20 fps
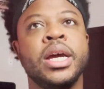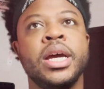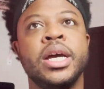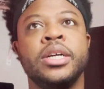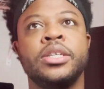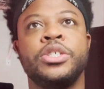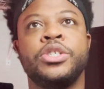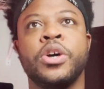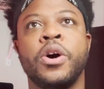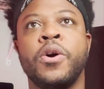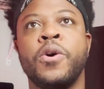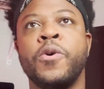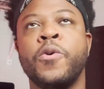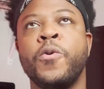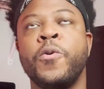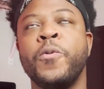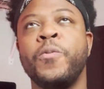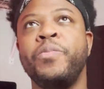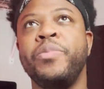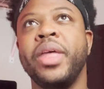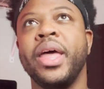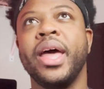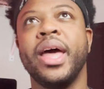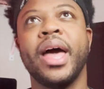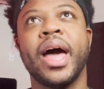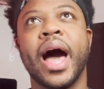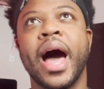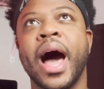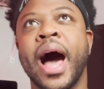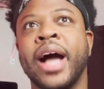So
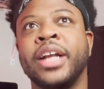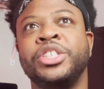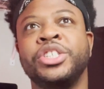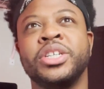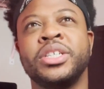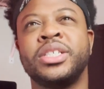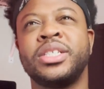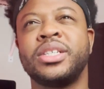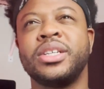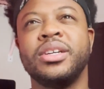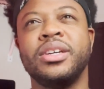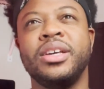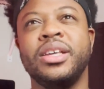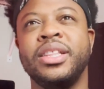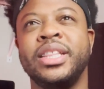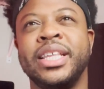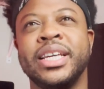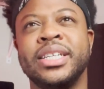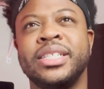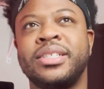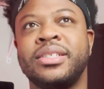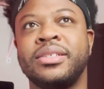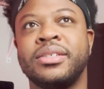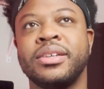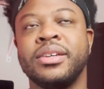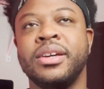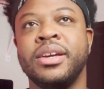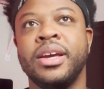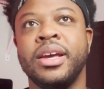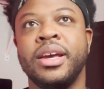this
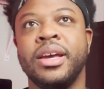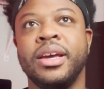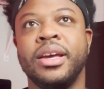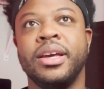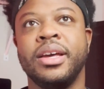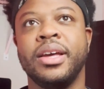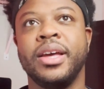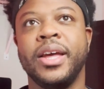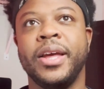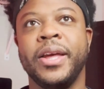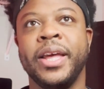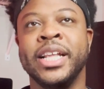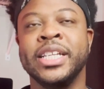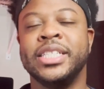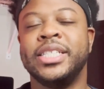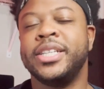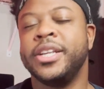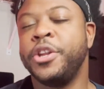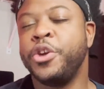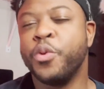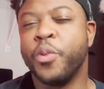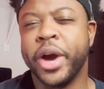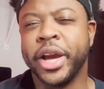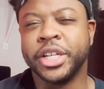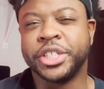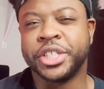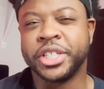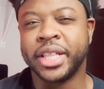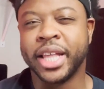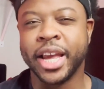
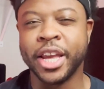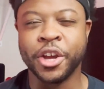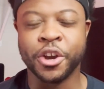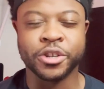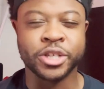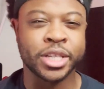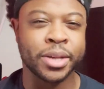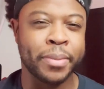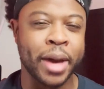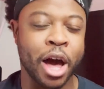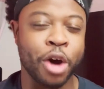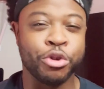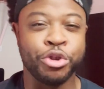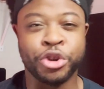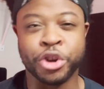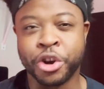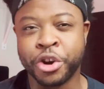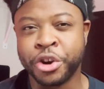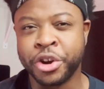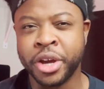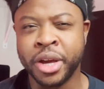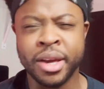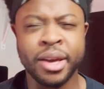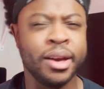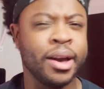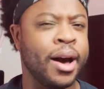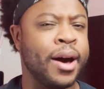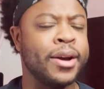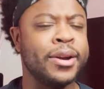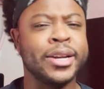insinuation that you're somehow dirty,
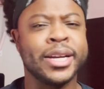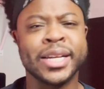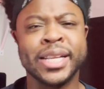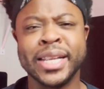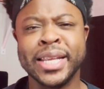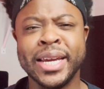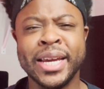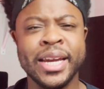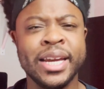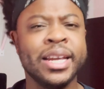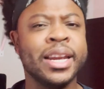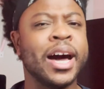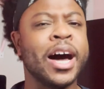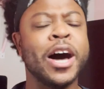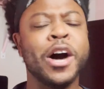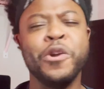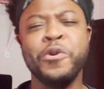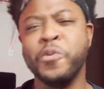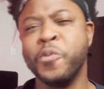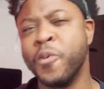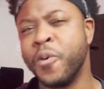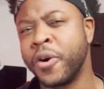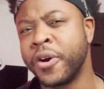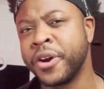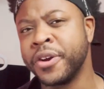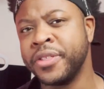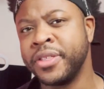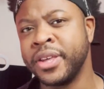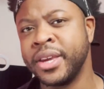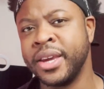unclean,
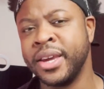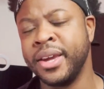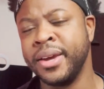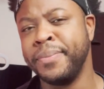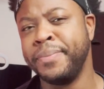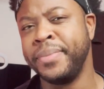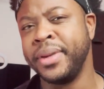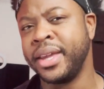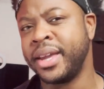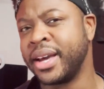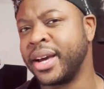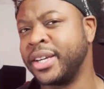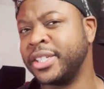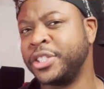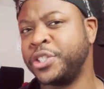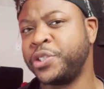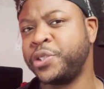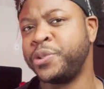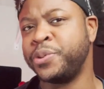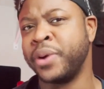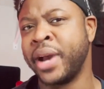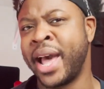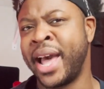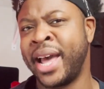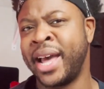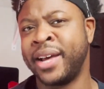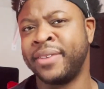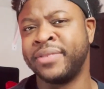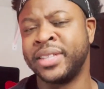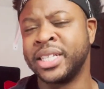unworthy because you
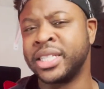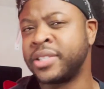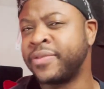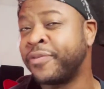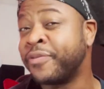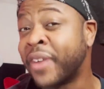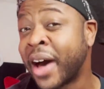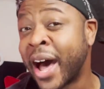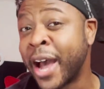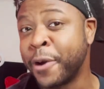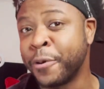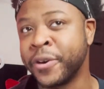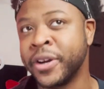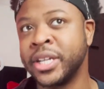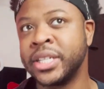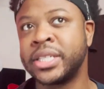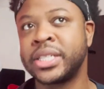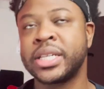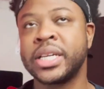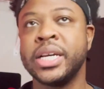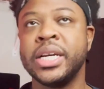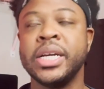have this virus